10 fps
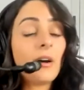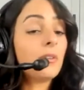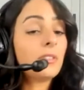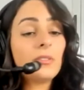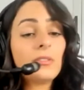
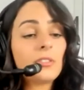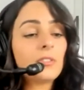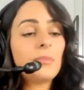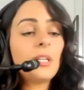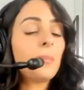also just
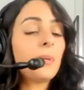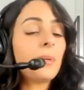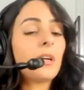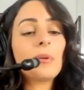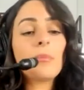you know
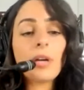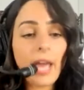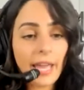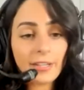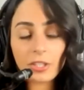becoming more
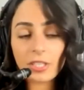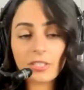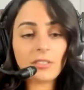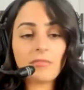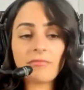anxious
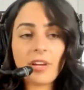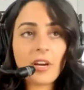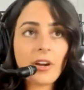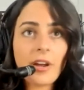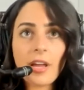it's
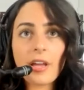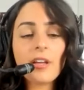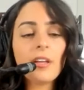very